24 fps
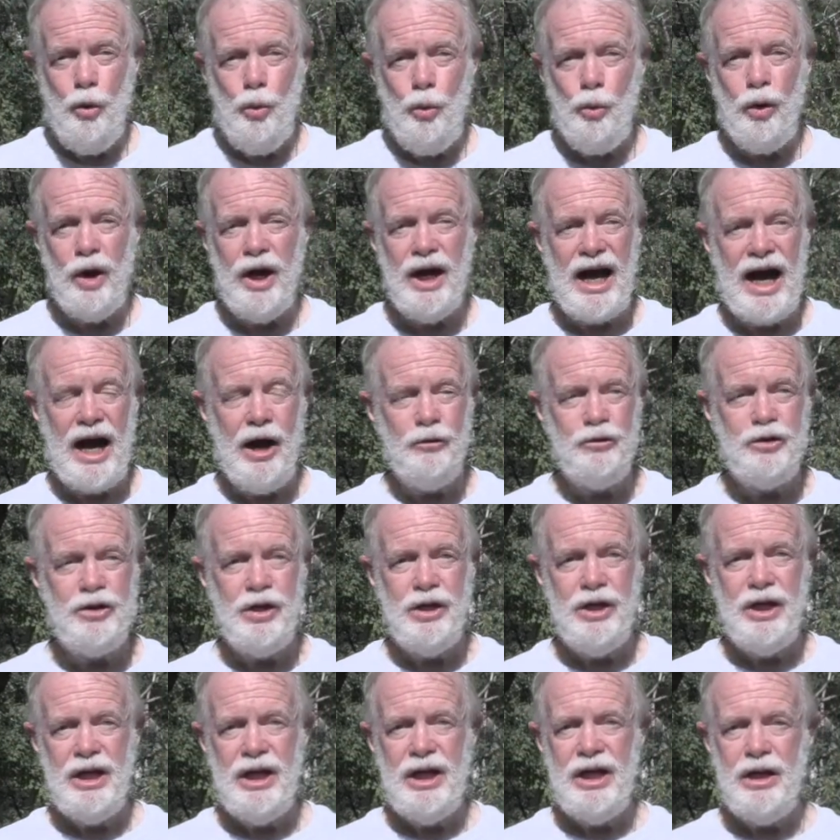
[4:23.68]
went out
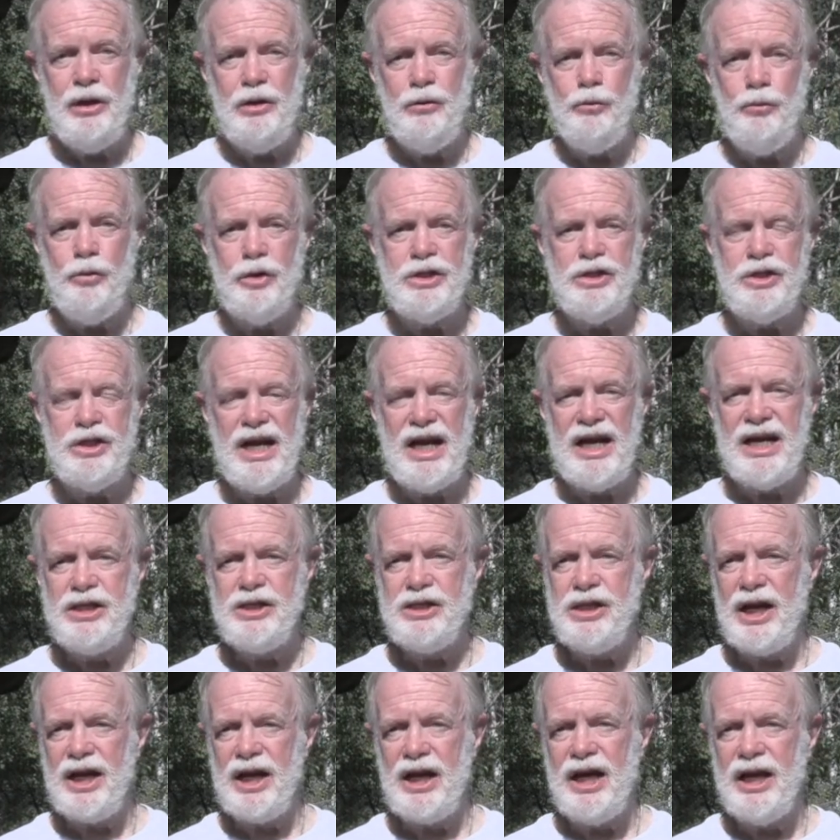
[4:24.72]
and was
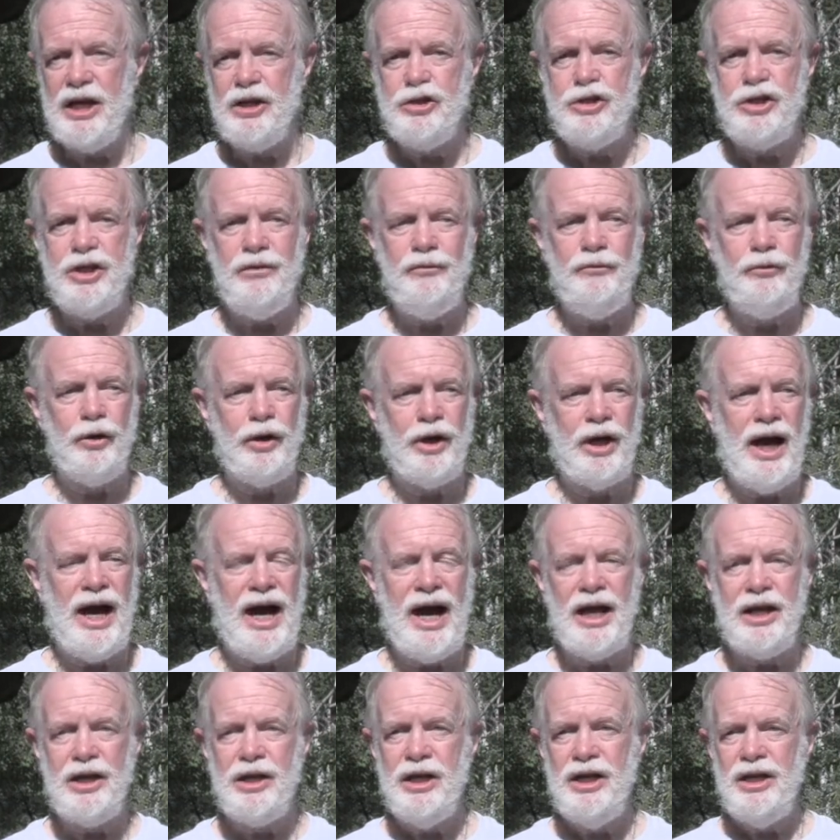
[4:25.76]
dancing, and she
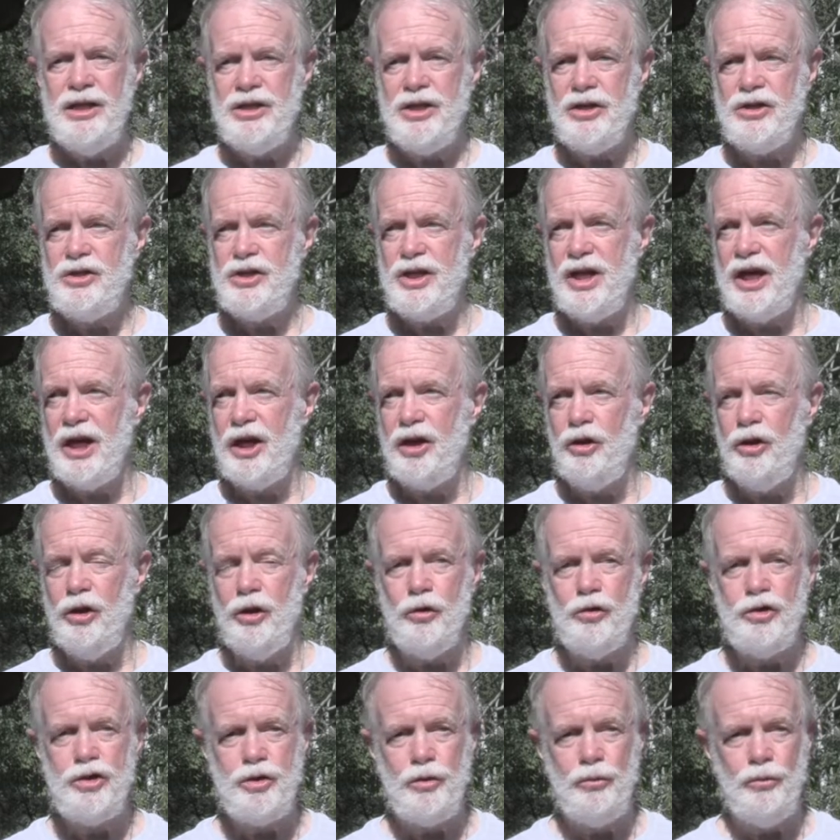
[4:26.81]
forgot to stay
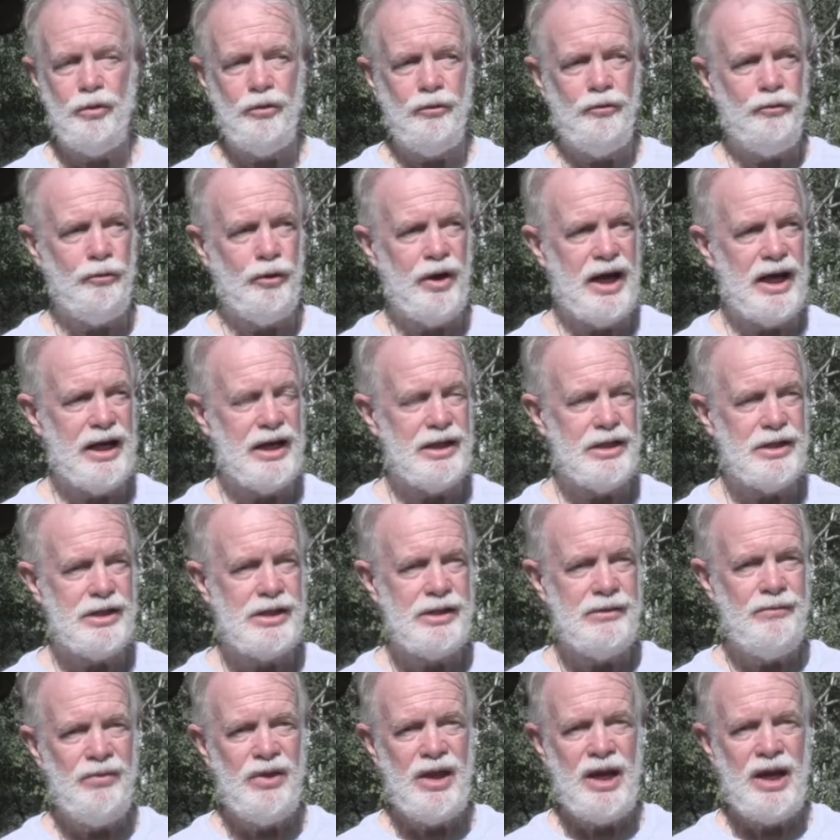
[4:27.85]
close to her friends.